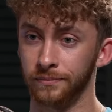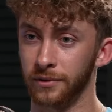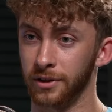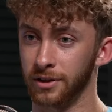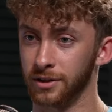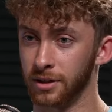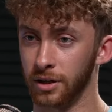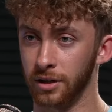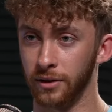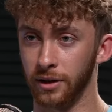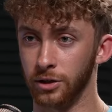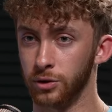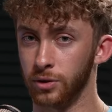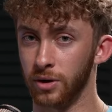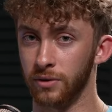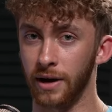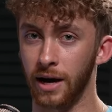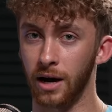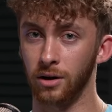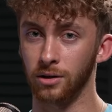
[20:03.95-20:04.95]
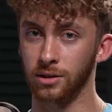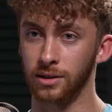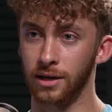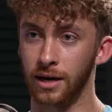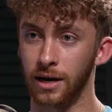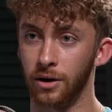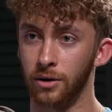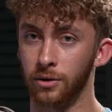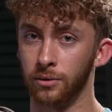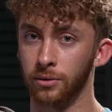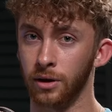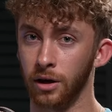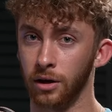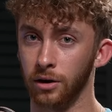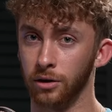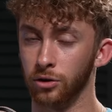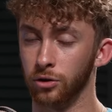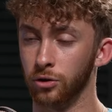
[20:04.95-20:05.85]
Let's say that you have a house now and